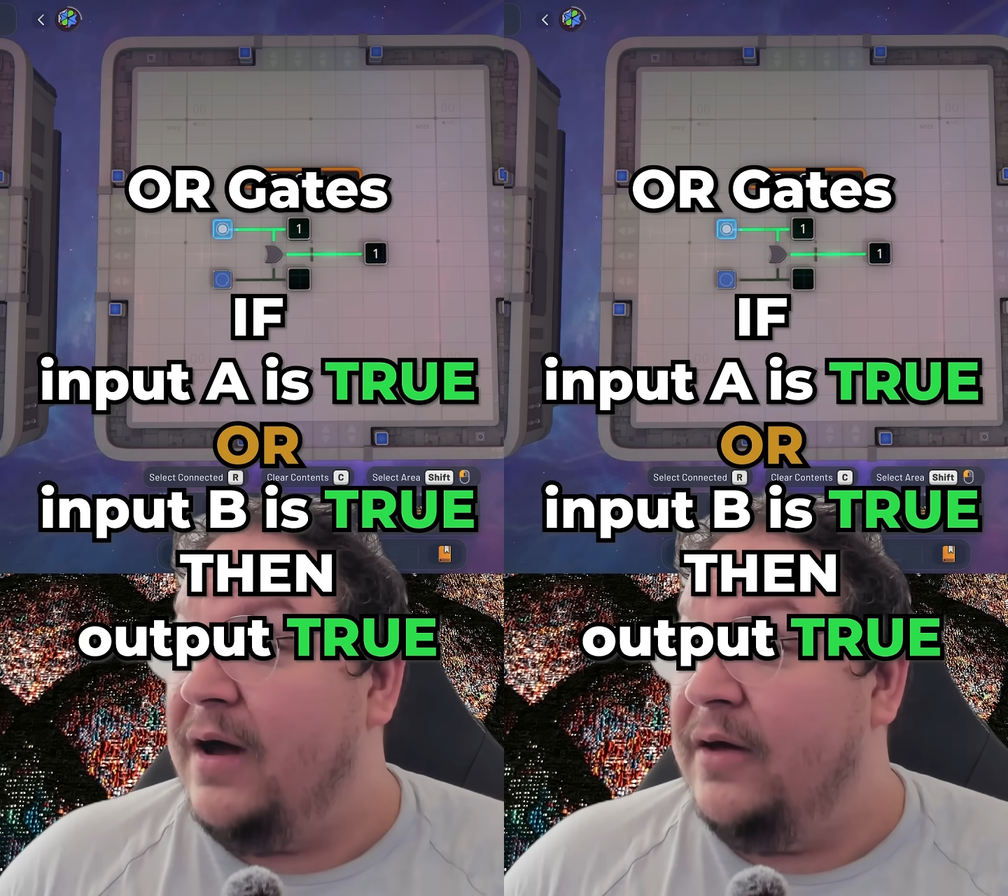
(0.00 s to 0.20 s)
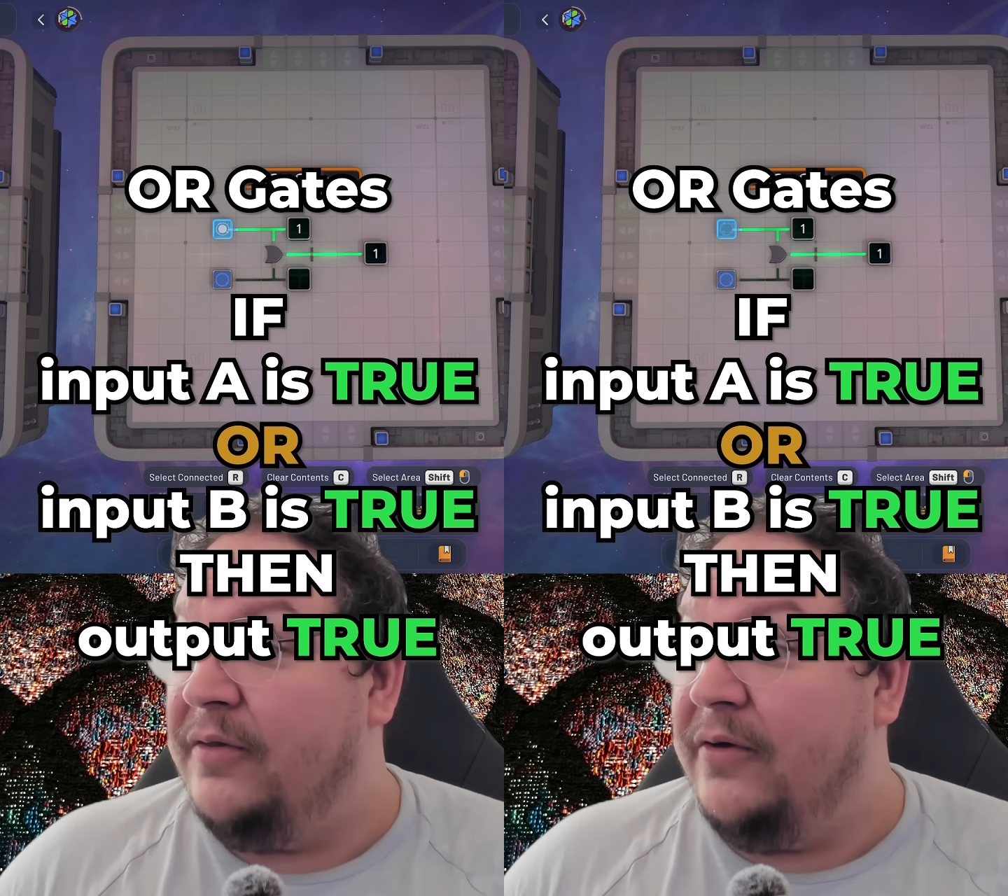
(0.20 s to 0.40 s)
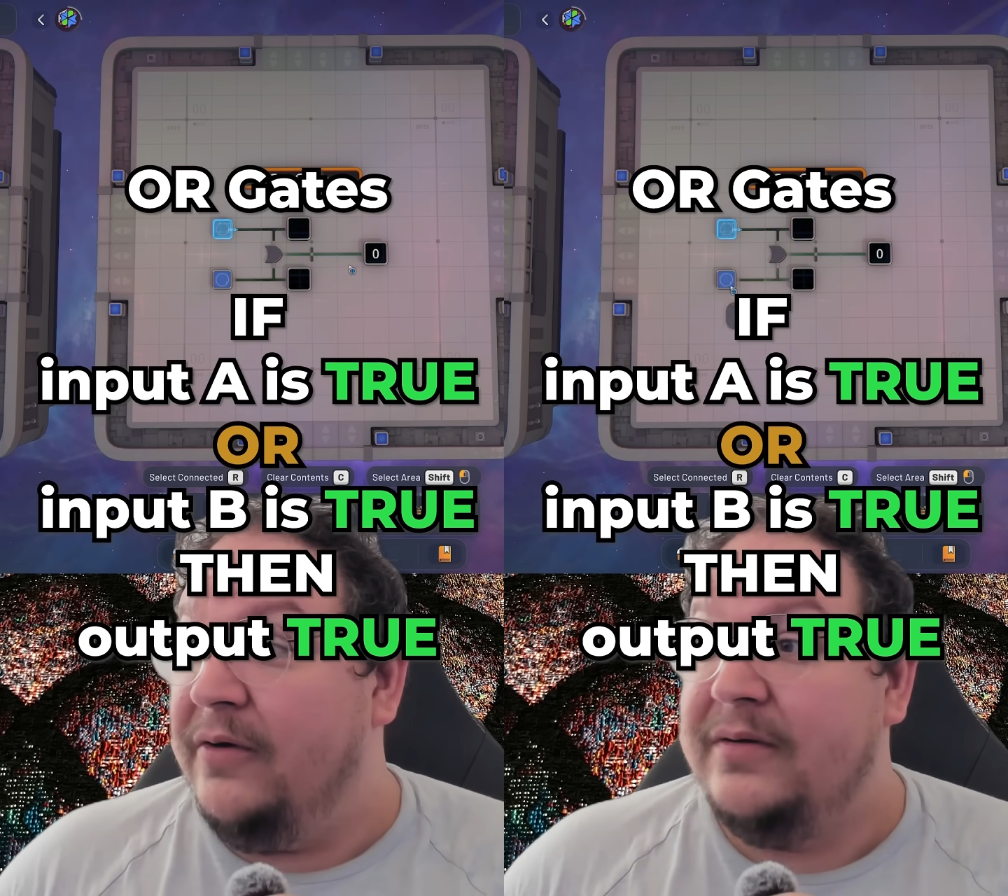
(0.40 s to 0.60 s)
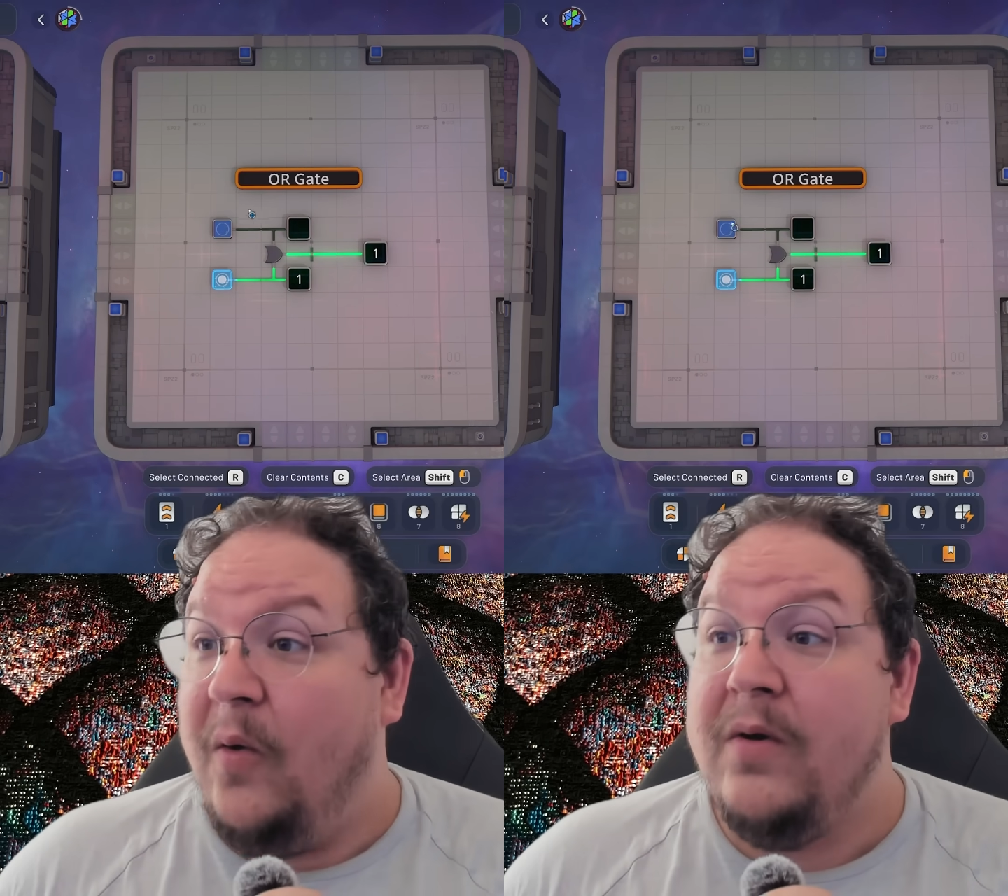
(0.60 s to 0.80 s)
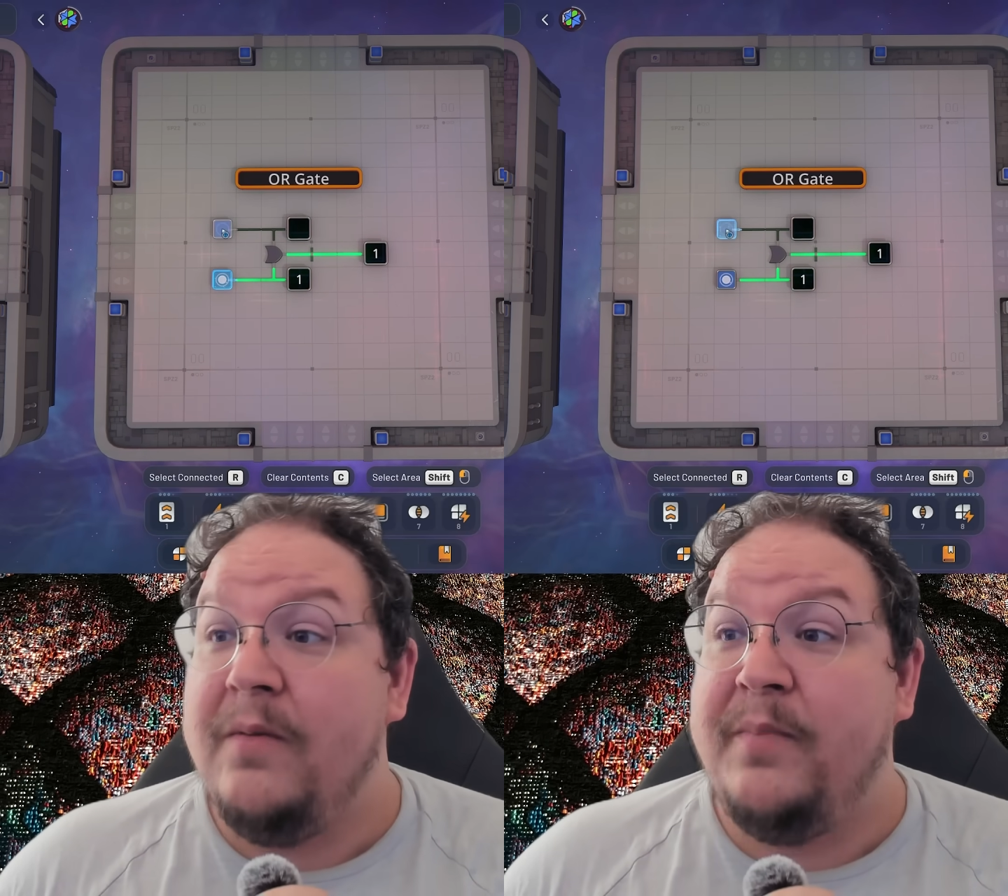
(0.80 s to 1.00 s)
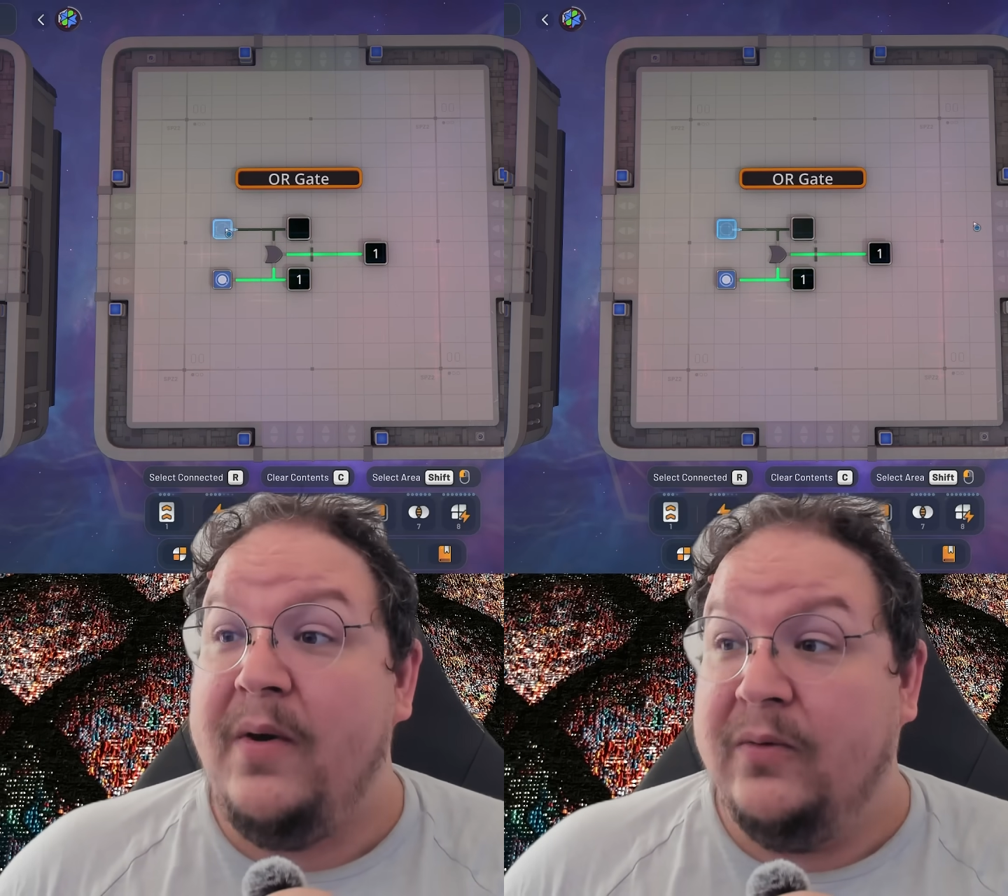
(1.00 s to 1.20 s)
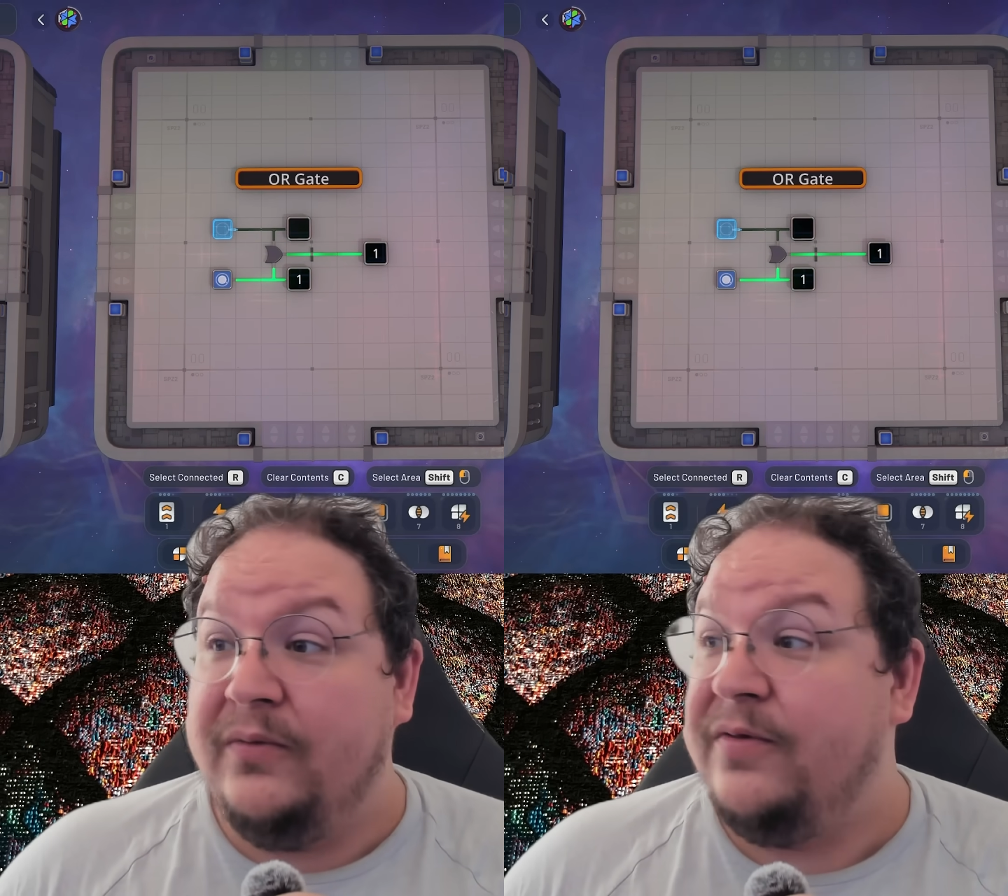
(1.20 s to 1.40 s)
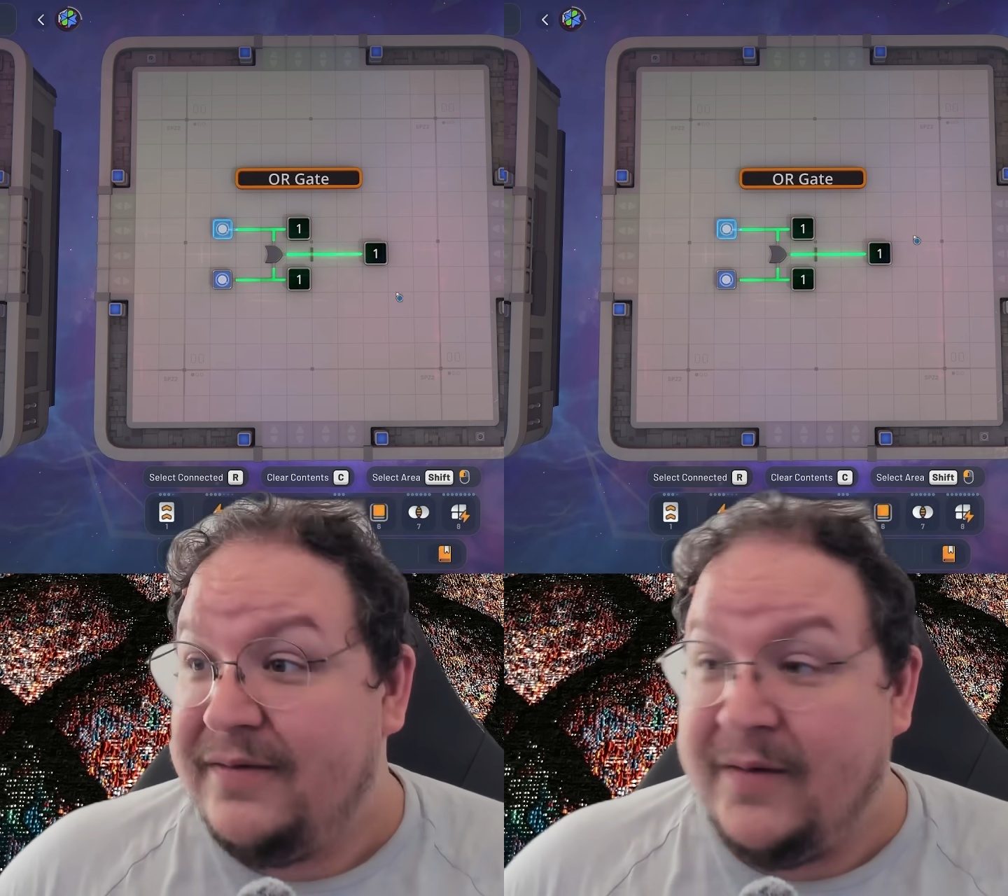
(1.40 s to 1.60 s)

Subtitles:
other, or both,